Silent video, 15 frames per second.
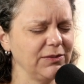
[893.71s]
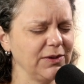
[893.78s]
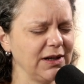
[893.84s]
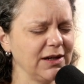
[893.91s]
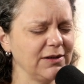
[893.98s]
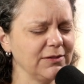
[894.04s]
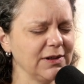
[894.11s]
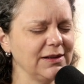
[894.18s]
We
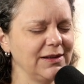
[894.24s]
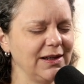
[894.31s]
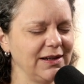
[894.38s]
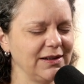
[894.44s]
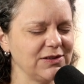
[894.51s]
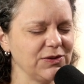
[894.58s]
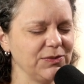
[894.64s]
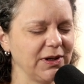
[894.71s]
can
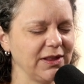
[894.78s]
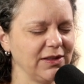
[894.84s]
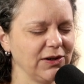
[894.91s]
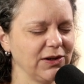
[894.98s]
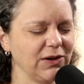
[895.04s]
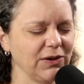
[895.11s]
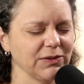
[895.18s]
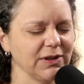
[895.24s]
relate to what they're
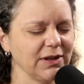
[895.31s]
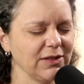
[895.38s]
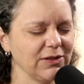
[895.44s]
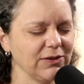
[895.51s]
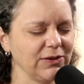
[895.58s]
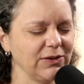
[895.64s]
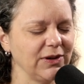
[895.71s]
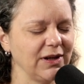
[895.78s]
going
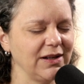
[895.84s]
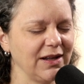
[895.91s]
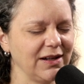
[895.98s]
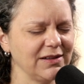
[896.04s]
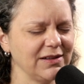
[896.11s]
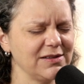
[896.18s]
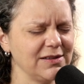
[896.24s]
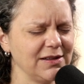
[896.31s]
through and that
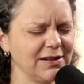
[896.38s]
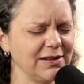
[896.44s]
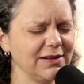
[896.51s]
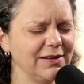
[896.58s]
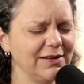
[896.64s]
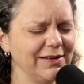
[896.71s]
it's the